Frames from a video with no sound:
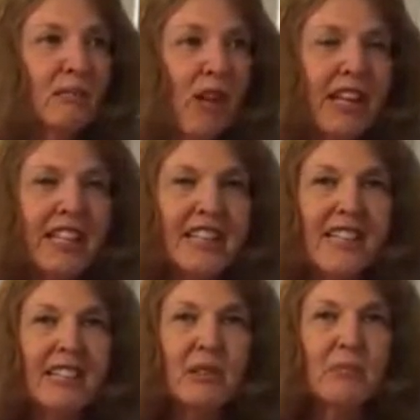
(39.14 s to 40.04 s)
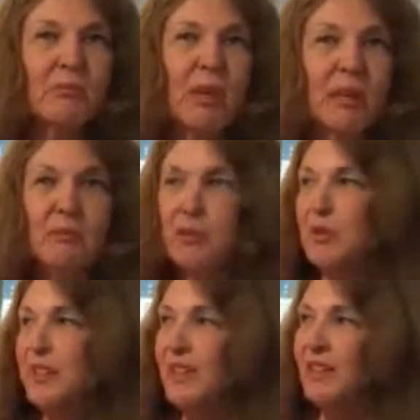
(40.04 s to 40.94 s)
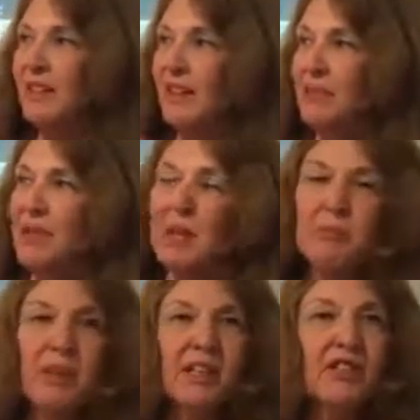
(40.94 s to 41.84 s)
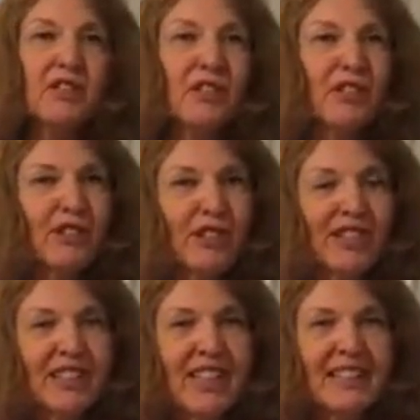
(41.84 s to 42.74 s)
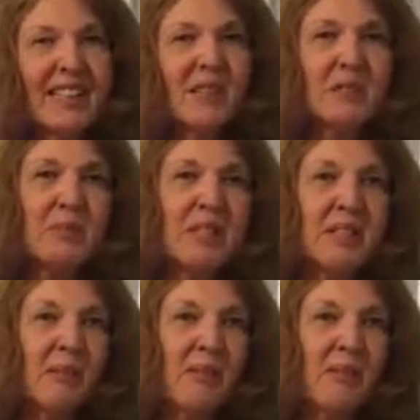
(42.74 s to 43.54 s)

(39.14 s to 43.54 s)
write, I don't make music. I make a picture and that tells me